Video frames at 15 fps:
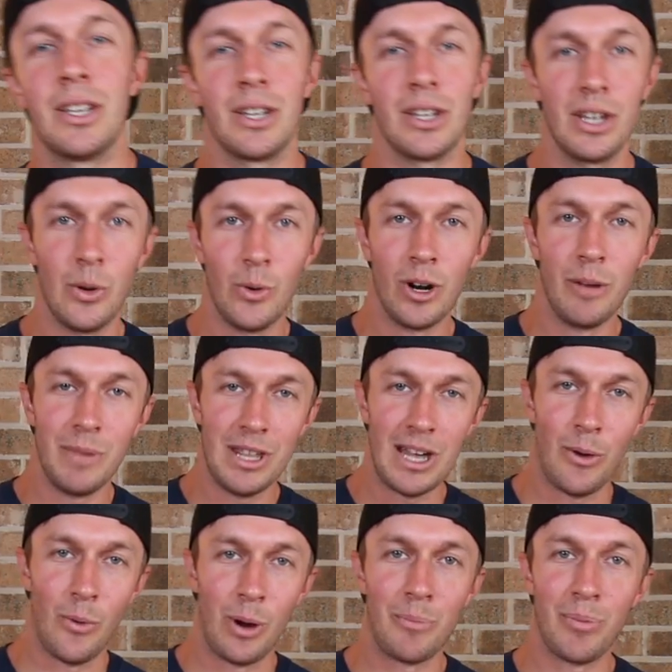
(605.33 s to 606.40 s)
You don't want to be
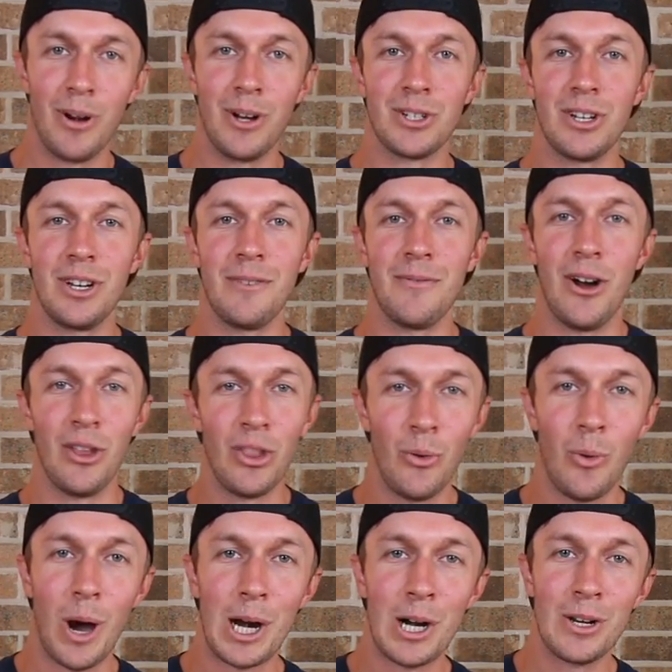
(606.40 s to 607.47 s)
that one person on the
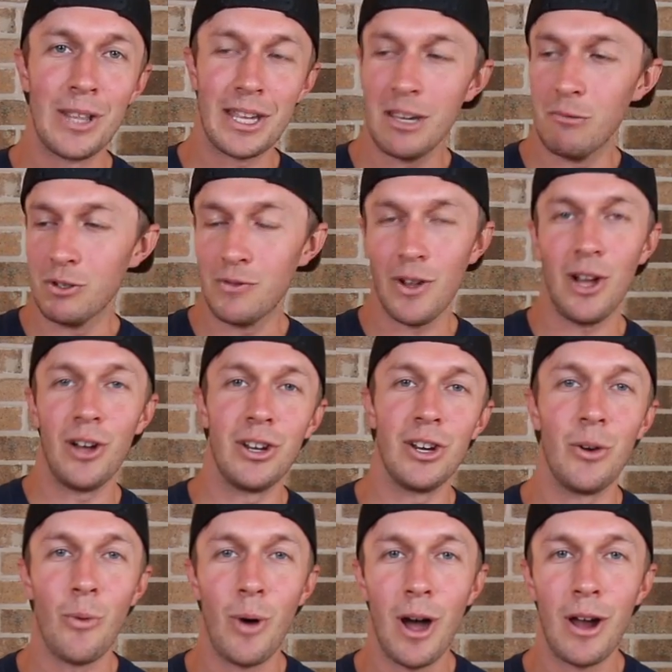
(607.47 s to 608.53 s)
water that keeps falling in
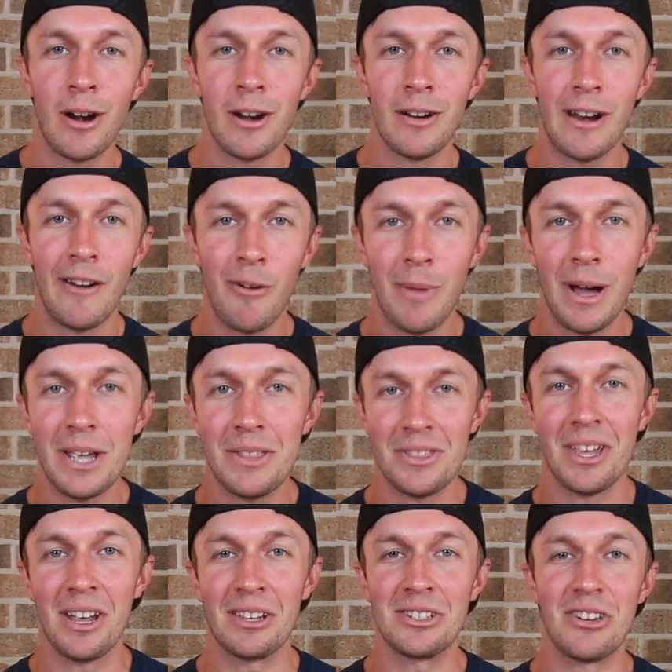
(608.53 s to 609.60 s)
the water and everybody
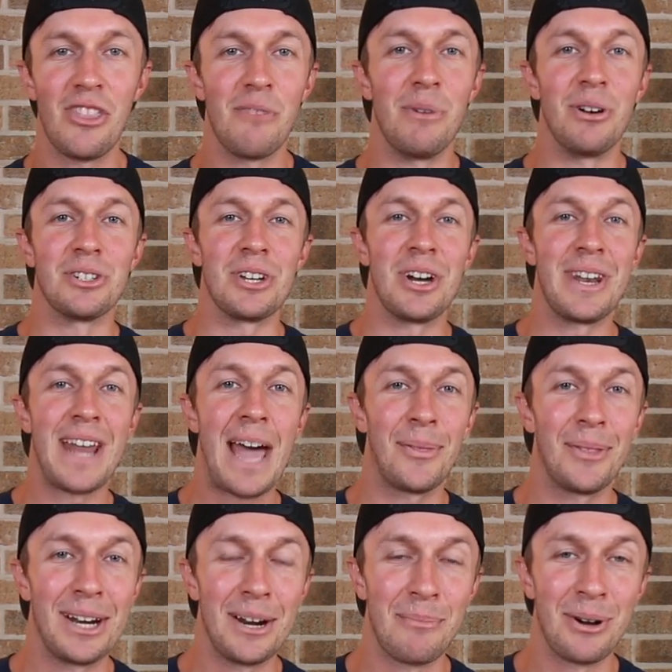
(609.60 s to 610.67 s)
thinks they're the most
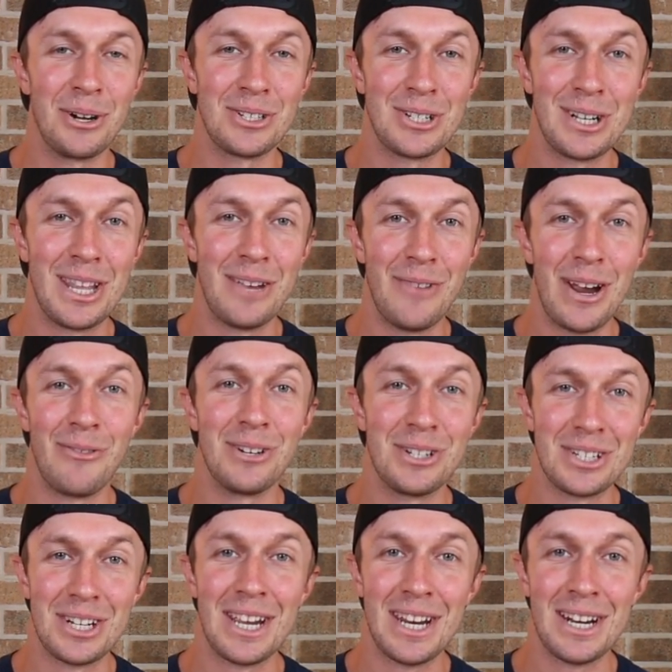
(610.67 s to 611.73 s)
unathletic person they've ever
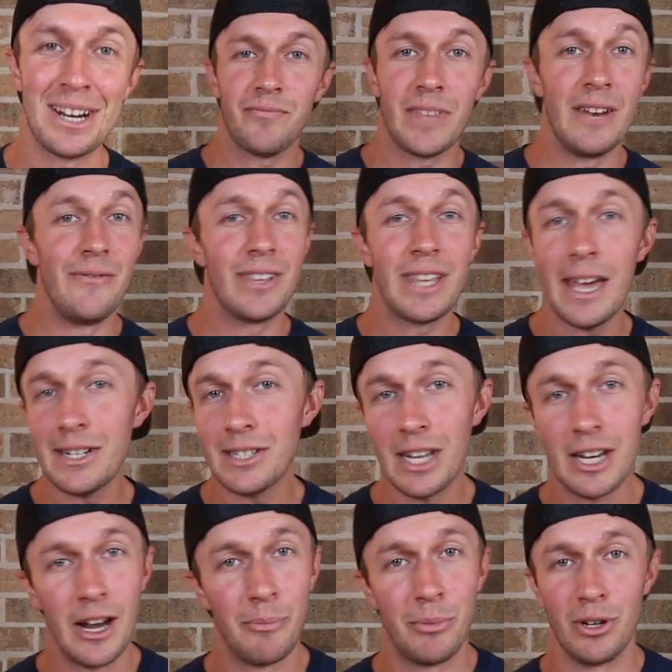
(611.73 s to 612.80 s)
seen. And if you can't
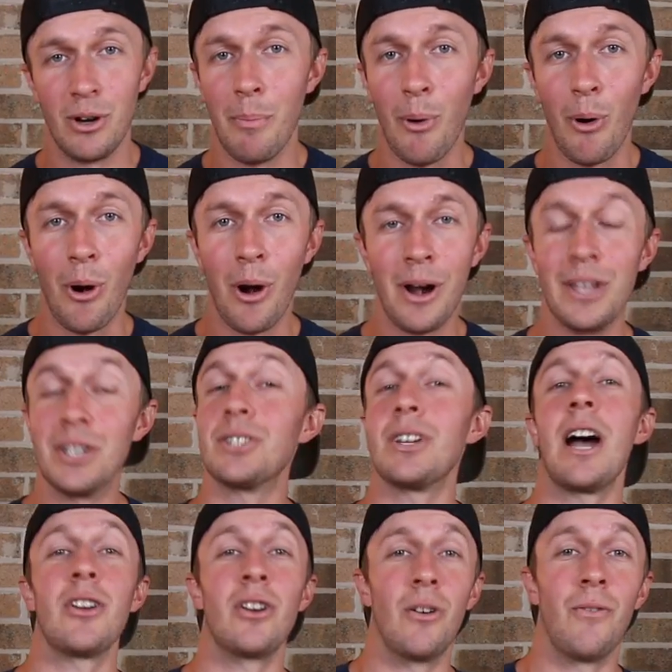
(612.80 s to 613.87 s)
stand up on your board, it's
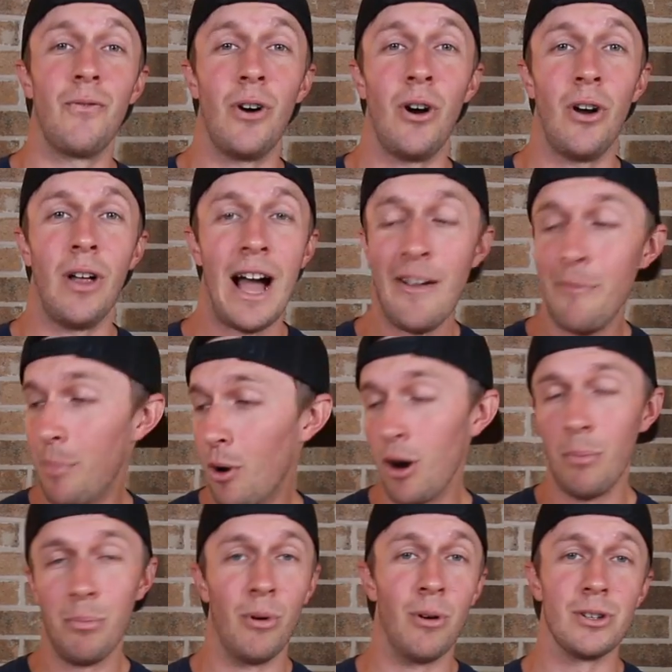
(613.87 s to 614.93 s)
not your fault. I've
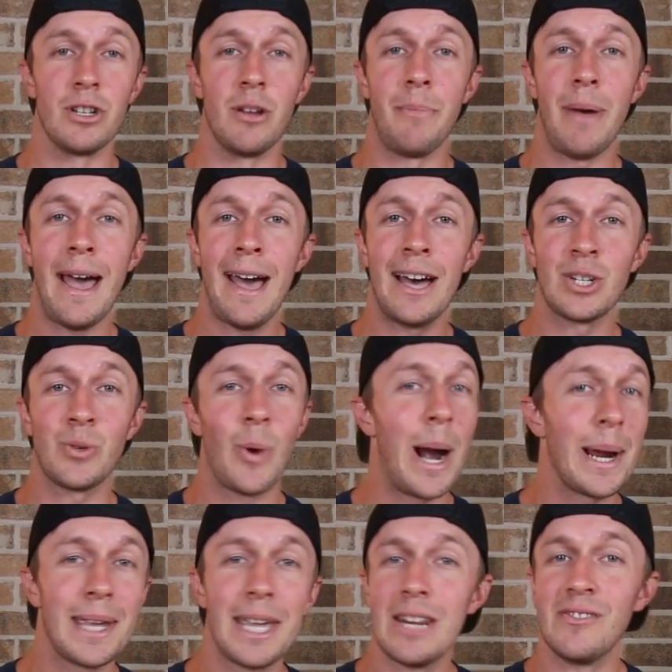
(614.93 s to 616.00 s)
borrowed boards in the past where
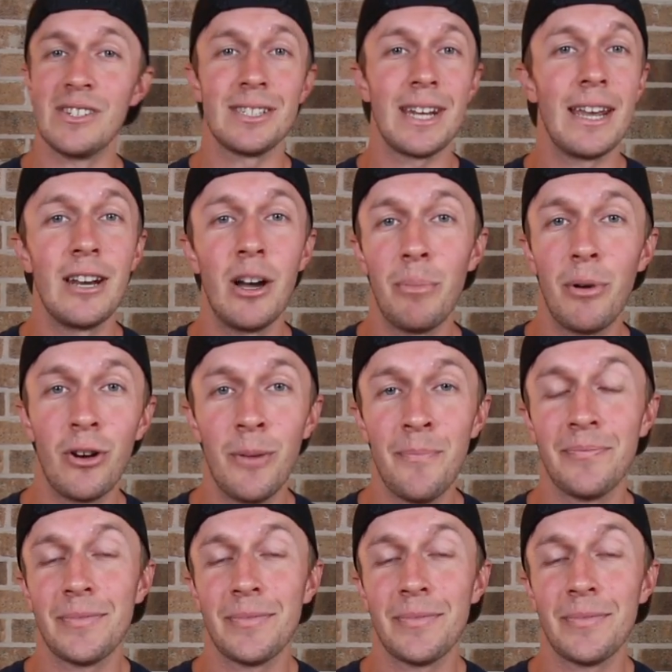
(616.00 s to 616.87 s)
I can't even stand up on them,